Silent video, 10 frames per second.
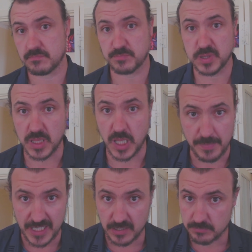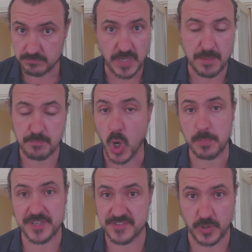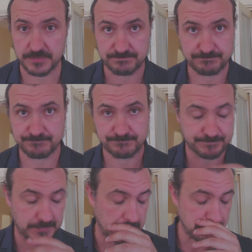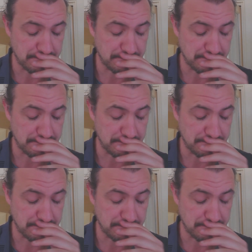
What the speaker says: plumbing, and pipe design. Okay?